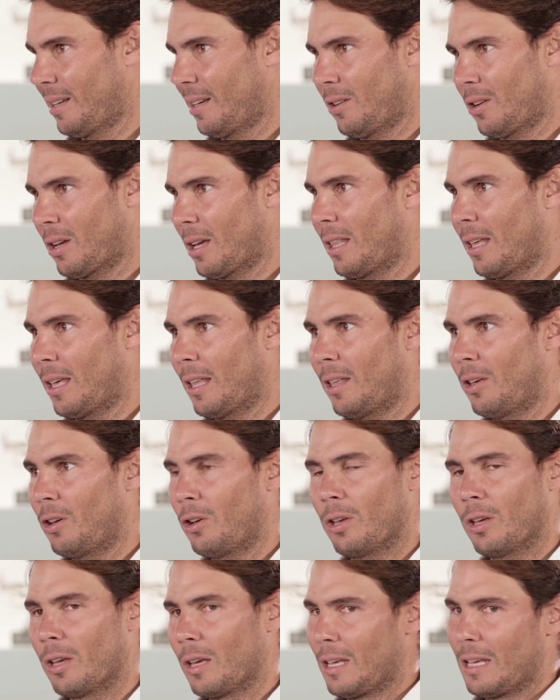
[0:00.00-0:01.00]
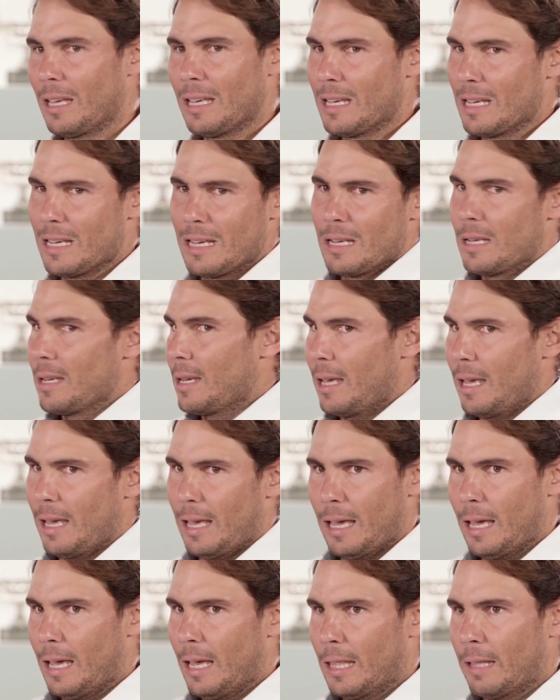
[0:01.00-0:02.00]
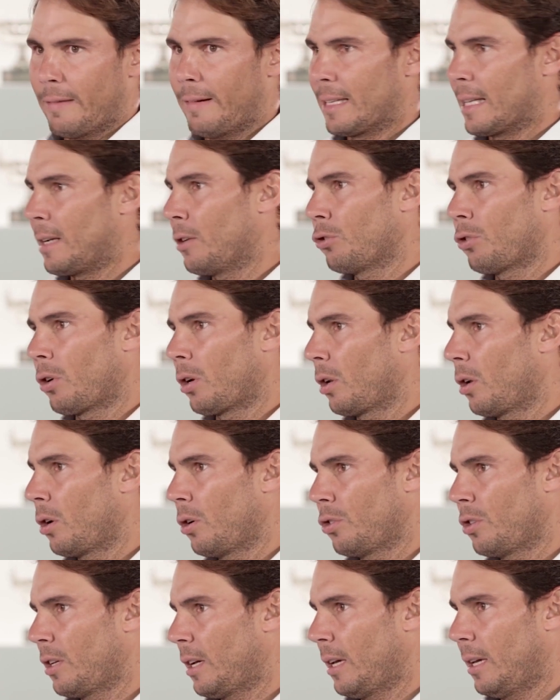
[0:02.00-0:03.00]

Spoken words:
not that far away as of today. I think that